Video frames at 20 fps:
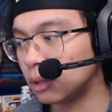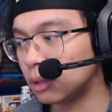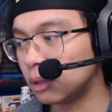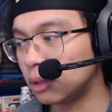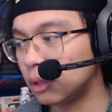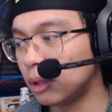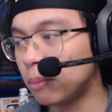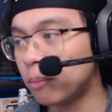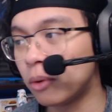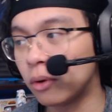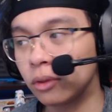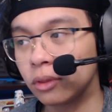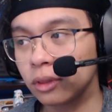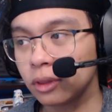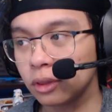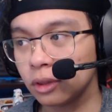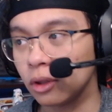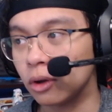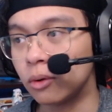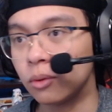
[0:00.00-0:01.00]
They both
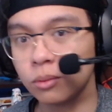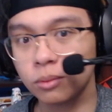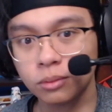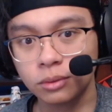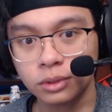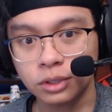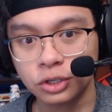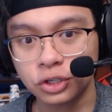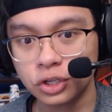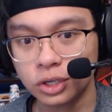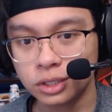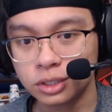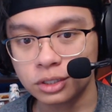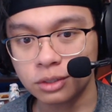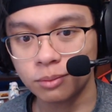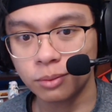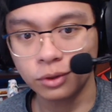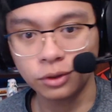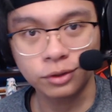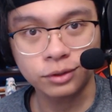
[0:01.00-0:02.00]
know the gist.
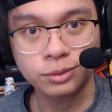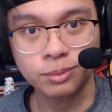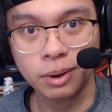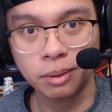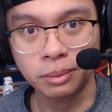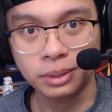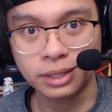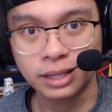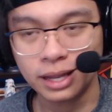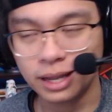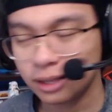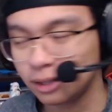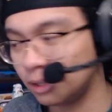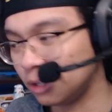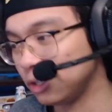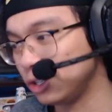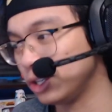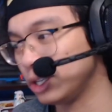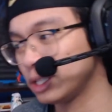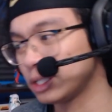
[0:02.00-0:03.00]
Both his mom and dad. The
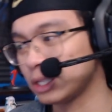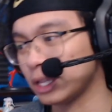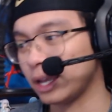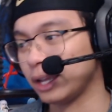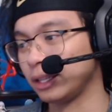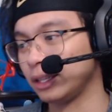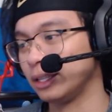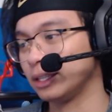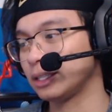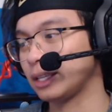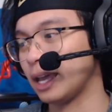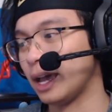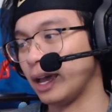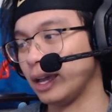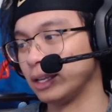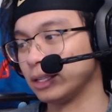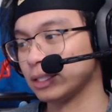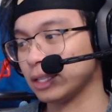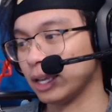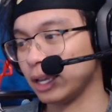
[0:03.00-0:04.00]
gist, like this guy
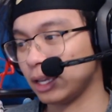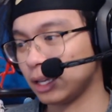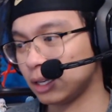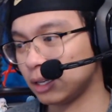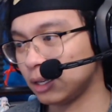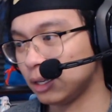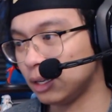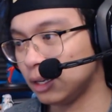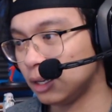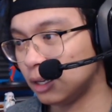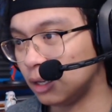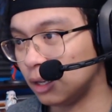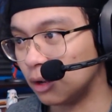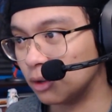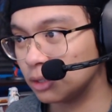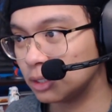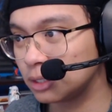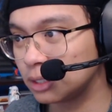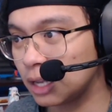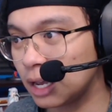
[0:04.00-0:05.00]
is like,
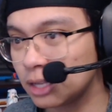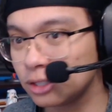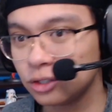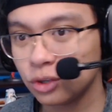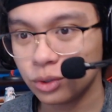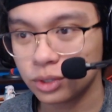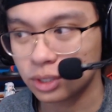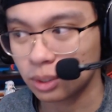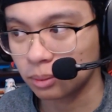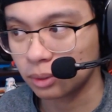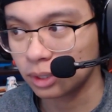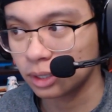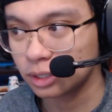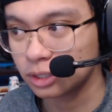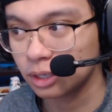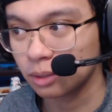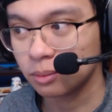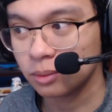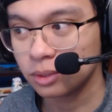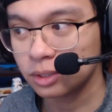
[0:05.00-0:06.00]
this guy's doing
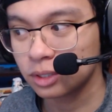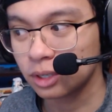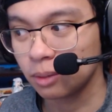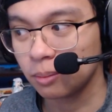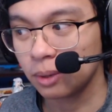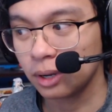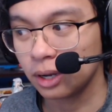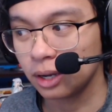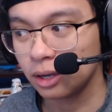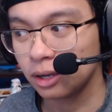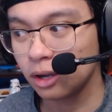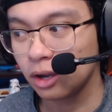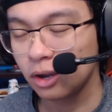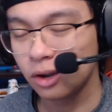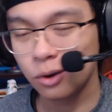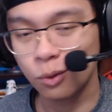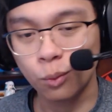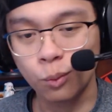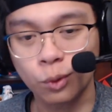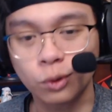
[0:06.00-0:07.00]
some
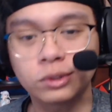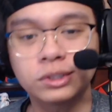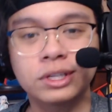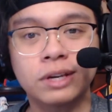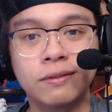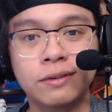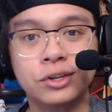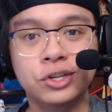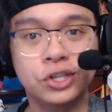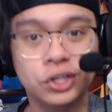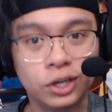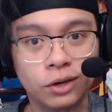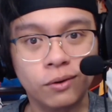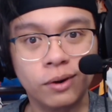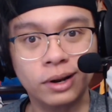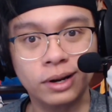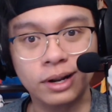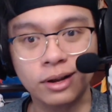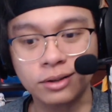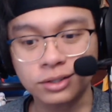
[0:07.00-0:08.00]
world saving shit
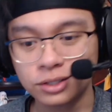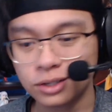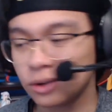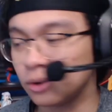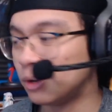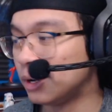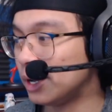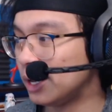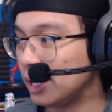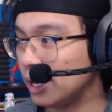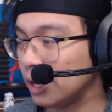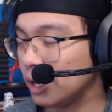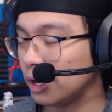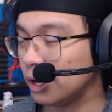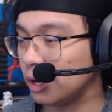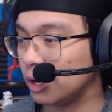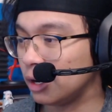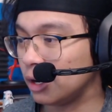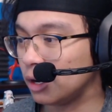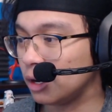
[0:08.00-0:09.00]
right now. So,
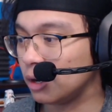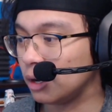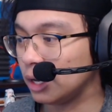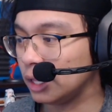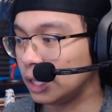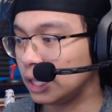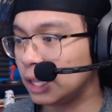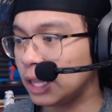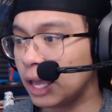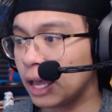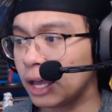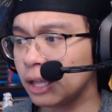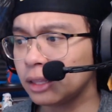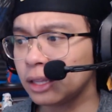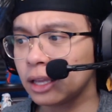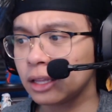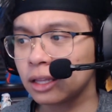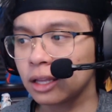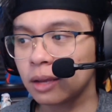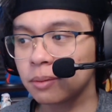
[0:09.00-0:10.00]
and then at the
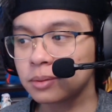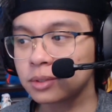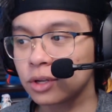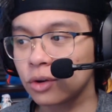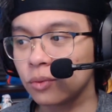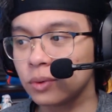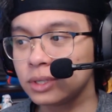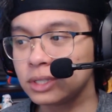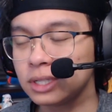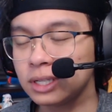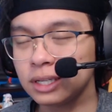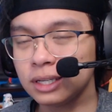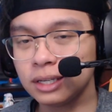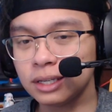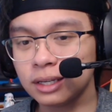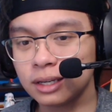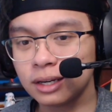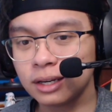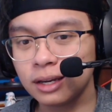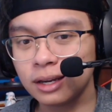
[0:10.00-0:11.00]
end of the episode, we
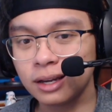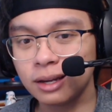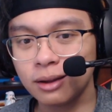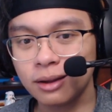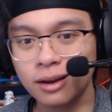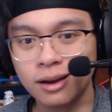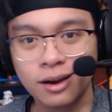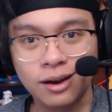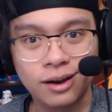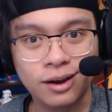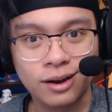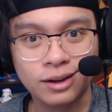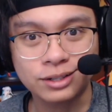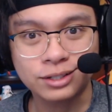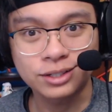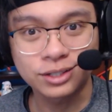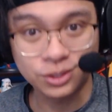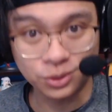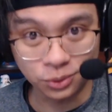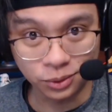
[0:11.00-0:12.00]
see
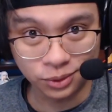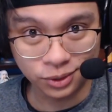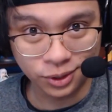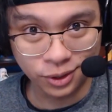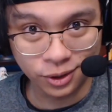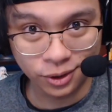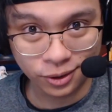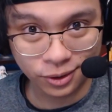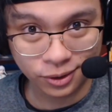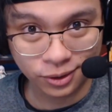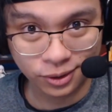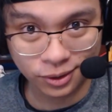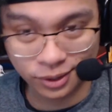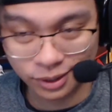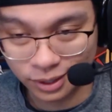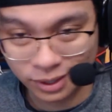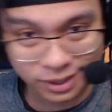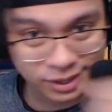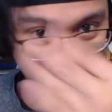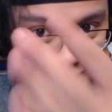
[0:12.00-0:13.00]

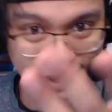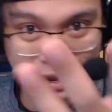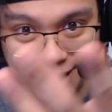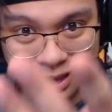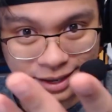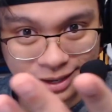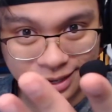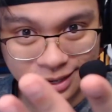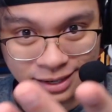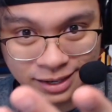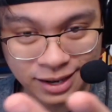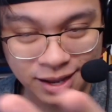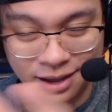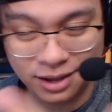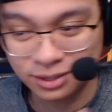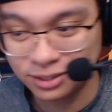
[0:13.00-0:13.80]
schoolgirl Echidna.